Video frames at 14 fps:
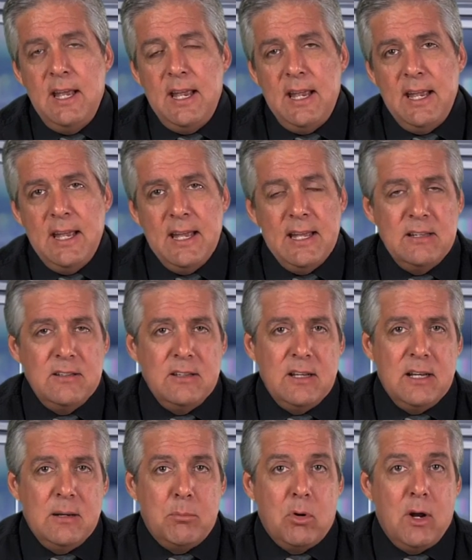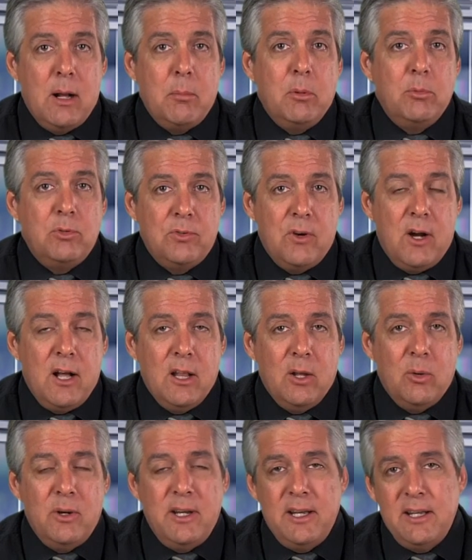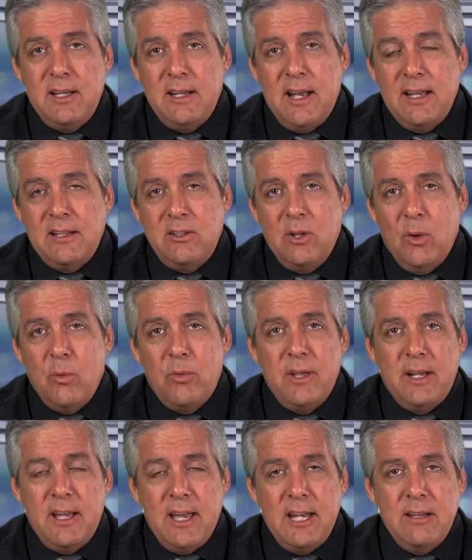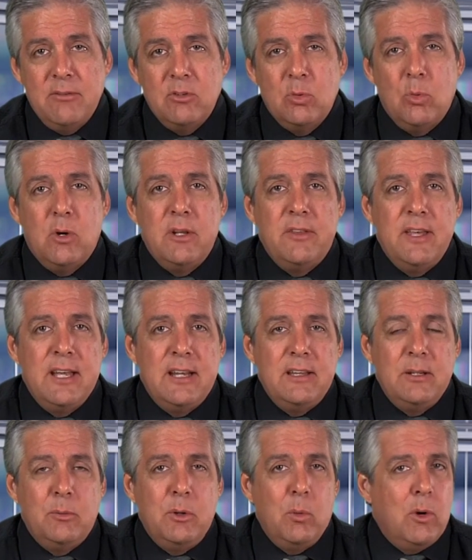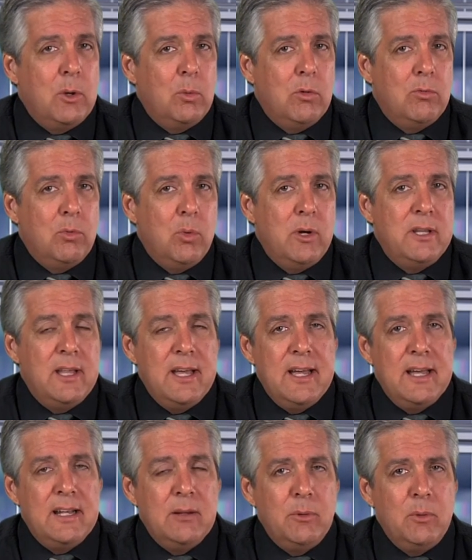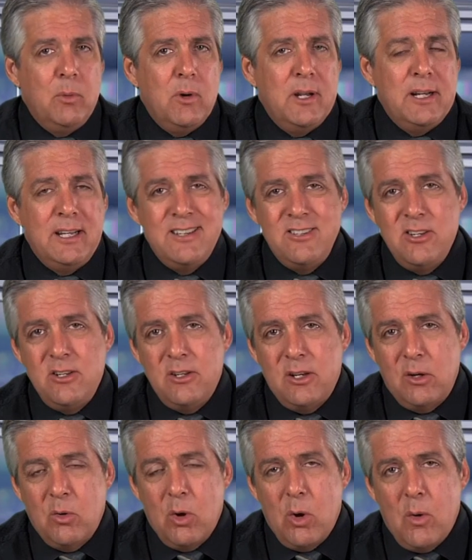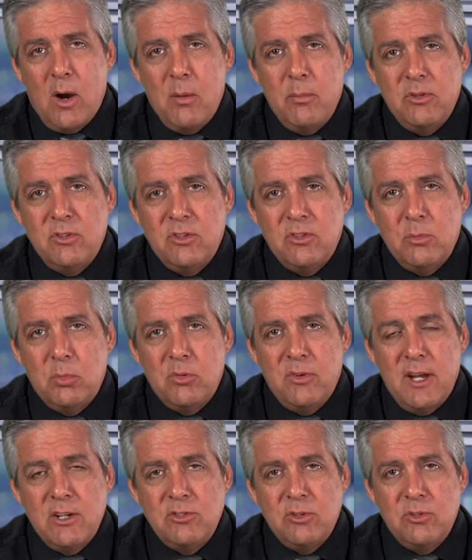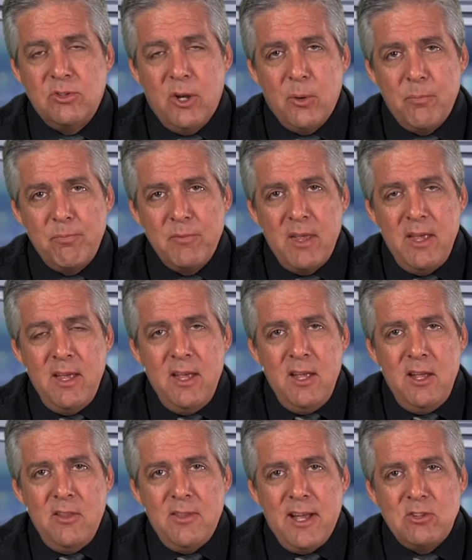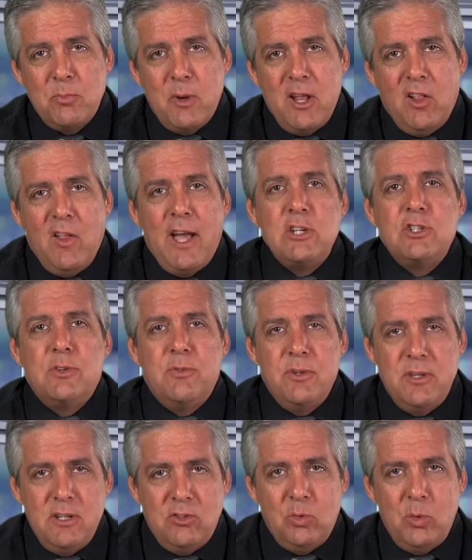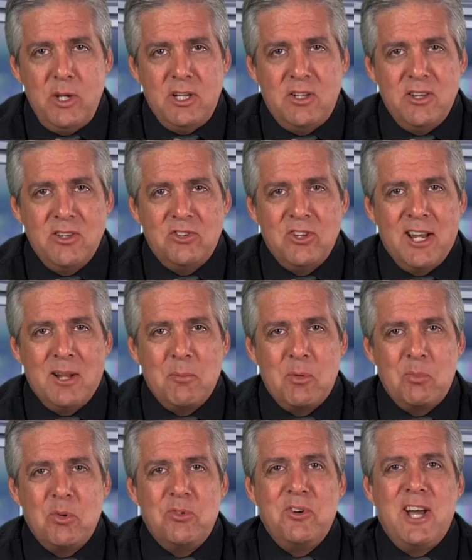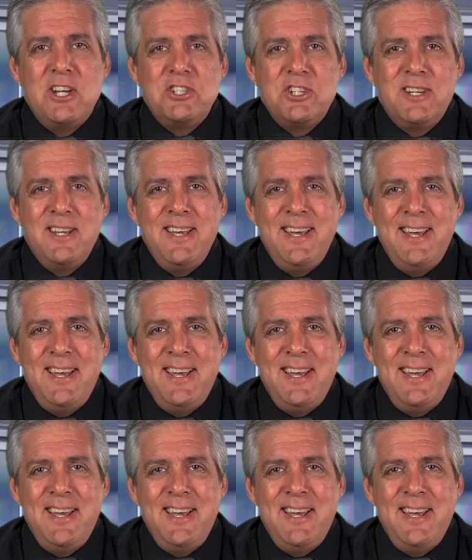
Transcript: and problems follow, and I don't think any of us want that. I think we want to avoid that, and we want to continue to grow our business and profession. So that's my lecture for this week to the settlement profession.